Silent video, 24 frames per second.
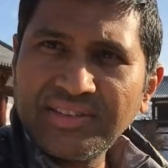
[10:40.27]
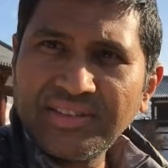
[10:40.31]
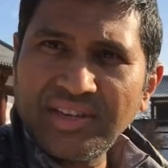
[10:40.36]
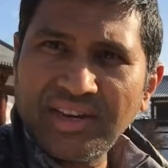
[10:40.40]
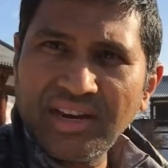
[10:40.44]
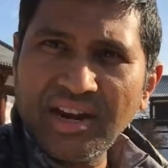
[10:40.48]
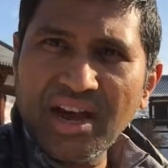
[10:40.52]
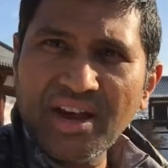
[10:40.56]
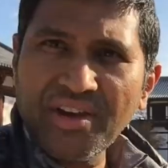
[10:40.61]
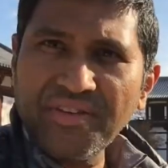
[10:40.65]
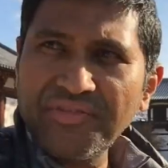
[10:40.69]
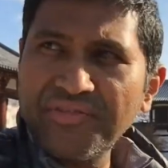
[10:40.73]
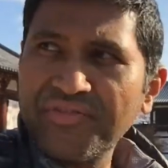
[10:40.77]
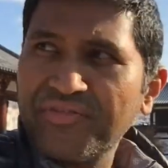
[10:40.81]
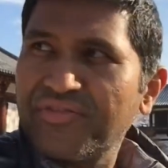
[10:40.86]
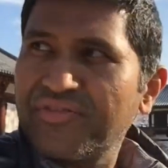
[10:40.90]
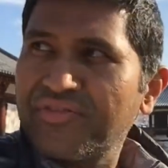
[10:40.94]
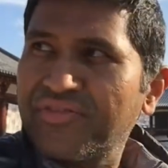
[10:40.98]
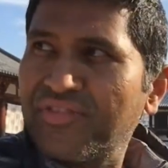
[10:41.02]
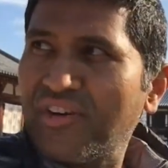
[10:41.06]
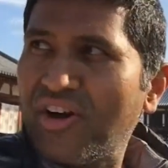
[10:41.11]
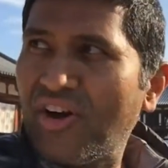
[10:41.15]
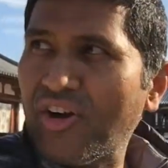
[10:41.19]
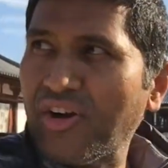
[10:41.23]
the
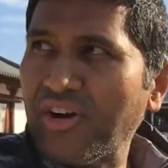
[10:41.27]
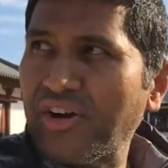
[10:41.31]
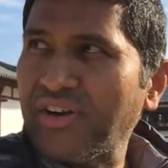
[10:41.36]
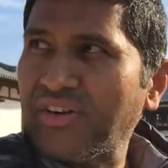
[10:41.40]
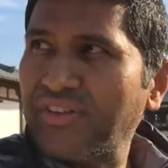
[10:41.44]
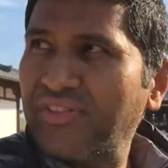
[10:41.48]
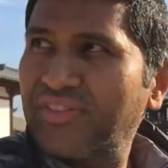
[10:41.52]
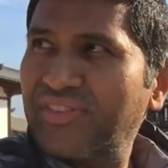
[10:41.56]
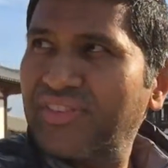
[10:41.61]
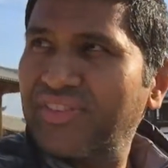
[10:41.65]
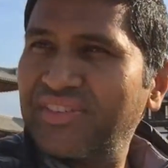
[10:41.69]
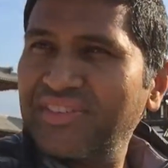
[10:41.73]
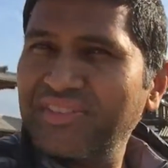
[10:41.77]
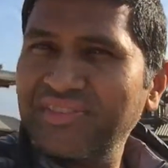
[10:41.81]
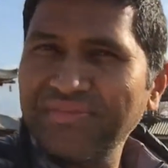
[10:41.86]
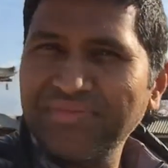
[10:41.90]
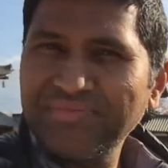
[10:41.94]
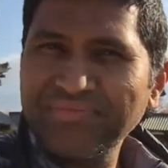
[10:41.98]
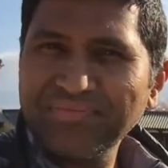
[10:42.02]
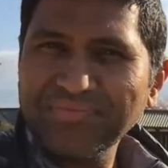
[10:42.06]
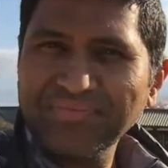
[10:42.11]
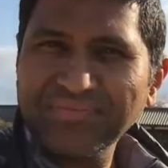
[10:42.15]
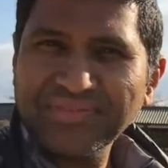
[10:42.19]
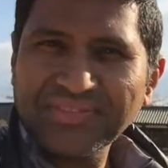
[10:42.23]
life on earth.
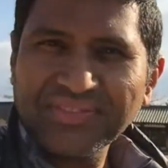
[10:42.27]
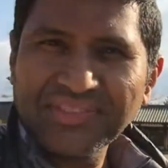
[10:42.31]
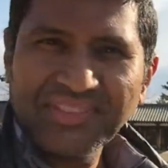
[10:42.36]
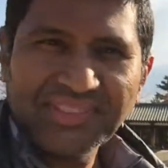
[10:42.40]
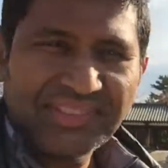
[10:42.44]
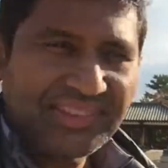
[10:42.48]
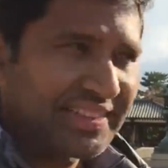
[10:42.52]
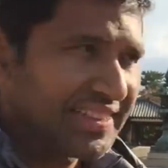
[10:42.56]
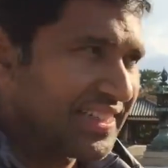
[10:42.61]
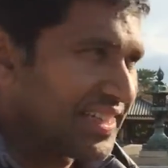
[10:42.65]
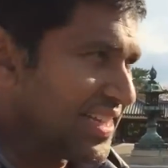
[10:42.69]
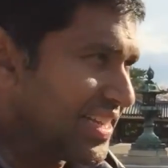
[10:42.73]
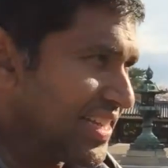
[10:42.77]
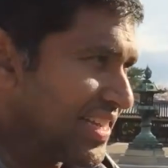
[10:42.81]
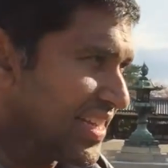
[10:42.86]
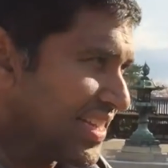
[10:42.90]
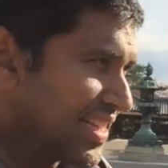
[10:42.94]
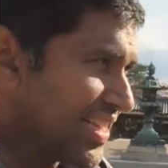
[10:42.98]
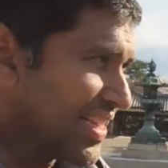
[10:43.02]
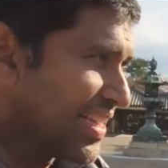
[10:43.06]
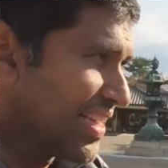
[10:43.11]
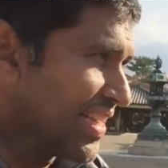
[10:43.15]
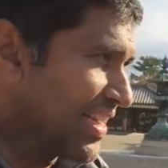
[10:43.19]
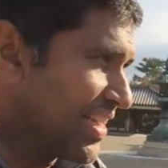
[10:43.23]

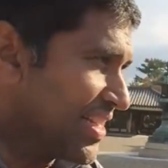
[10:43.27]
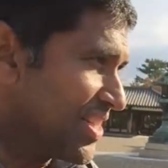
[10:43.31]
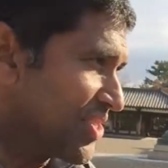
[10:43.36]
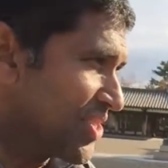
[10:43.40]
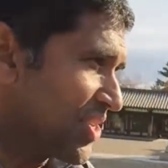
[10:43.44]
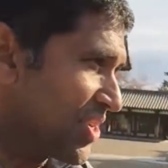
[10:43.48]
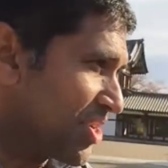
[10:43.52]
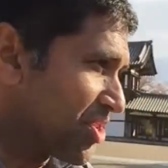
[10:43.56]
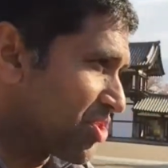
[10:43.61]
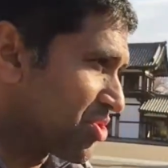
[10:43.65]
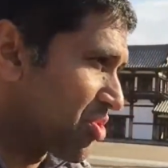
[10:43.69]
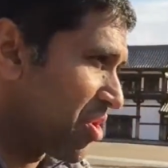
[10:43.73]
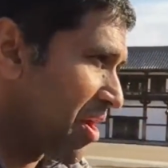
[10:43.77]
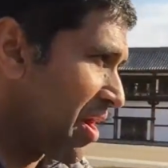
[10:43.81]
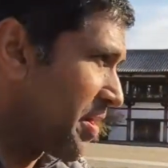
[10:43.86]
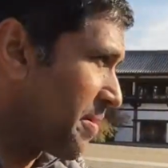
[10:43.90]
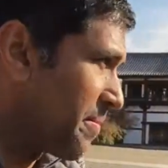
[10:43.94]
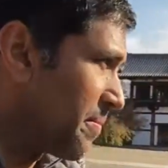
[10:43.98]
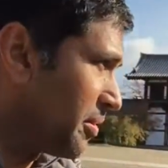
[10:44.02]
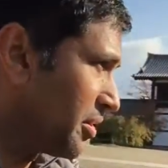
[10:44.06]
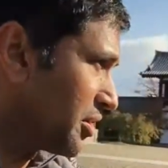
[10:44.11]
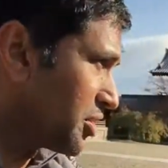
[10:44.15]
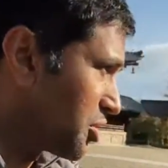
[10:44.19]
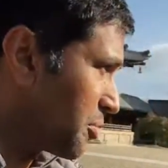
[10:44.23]
It is
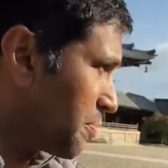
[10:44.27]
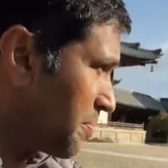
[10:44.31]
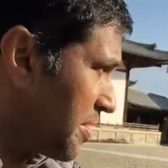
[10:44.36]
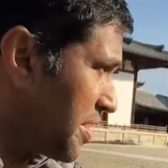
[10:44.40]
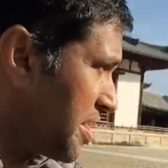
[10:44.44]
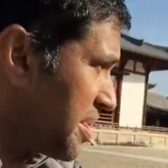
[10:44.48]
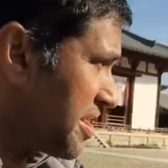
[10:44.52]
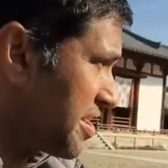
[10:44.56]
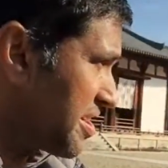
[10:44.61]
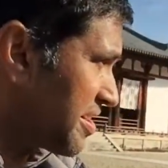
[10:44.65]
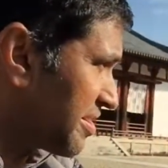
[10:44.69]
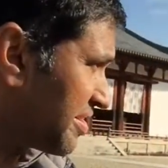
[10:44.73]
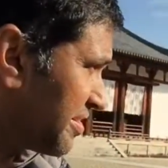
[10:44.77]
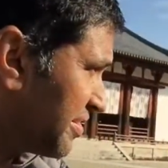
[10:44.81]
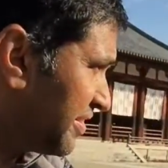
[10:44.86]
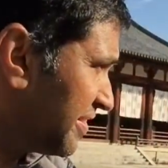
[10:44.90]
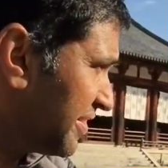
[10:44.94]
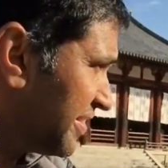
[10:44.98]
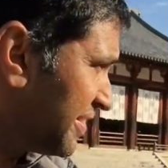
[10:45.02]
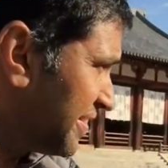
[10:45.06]
incredible to be here.